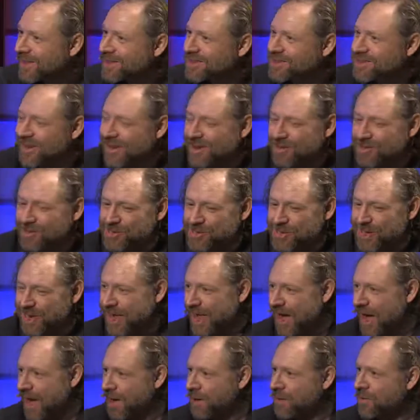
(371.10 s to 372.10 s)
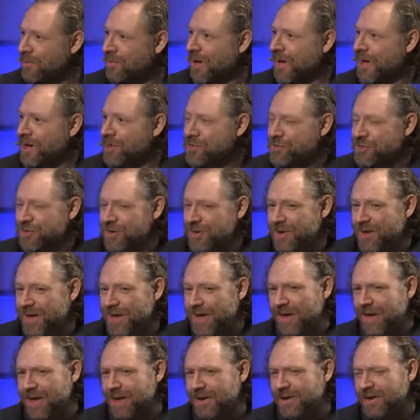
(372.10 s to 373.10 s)
that was a cattle rancher.
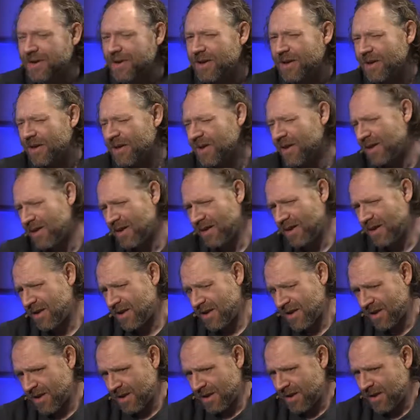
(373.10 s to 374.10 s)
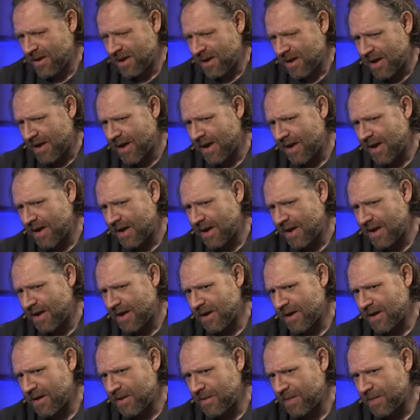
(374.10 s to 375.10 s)
He had,
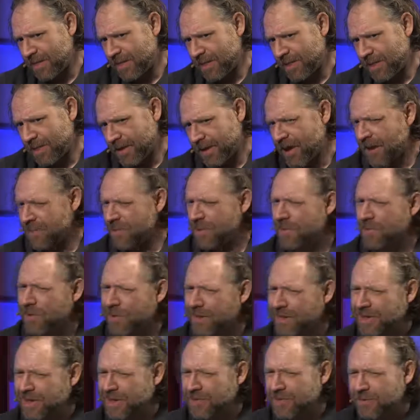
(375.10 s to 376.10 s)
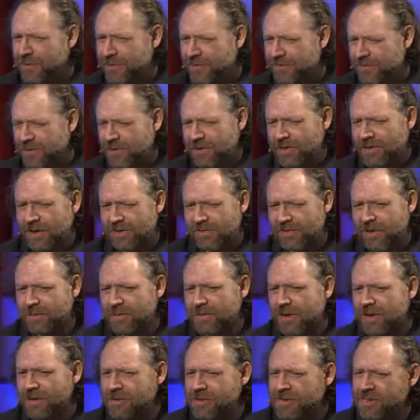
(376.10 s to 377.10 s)
can't remember what he did for a
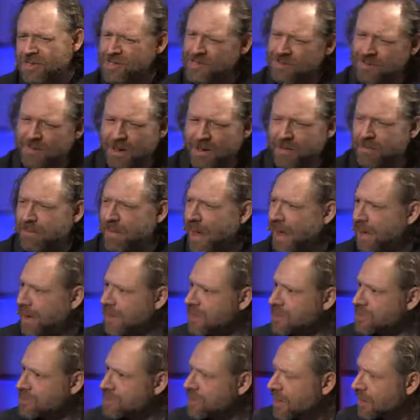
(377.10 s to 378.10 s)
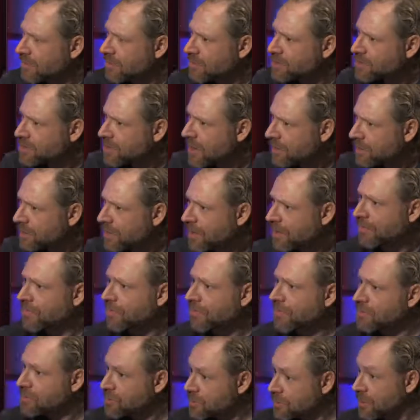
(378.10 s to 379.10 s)
living, but it was some kind of banking stuff or something
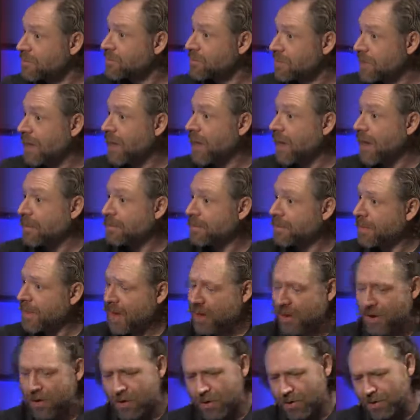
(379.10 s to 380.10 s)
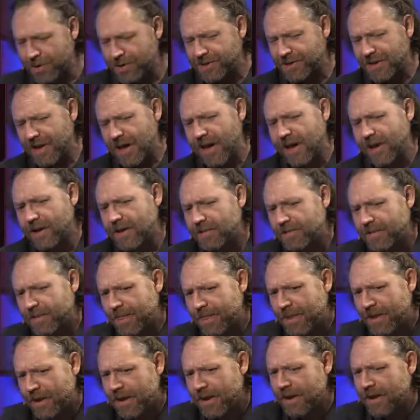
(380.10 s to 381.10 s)
for some time. Had a heart attack,
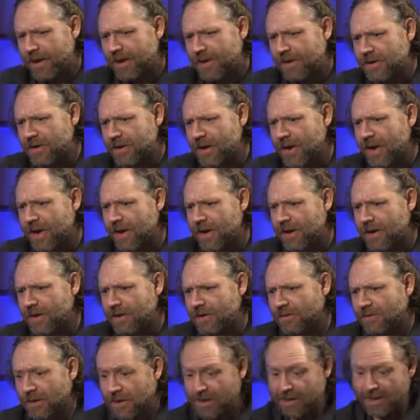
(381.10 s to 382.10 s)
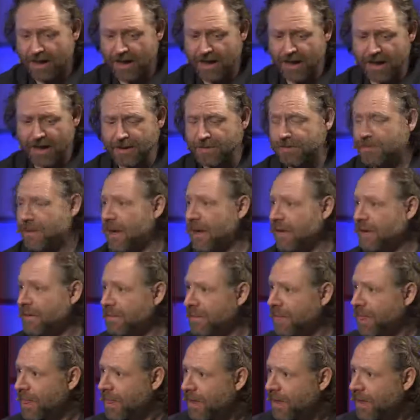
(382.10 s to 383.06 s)
and he died, man.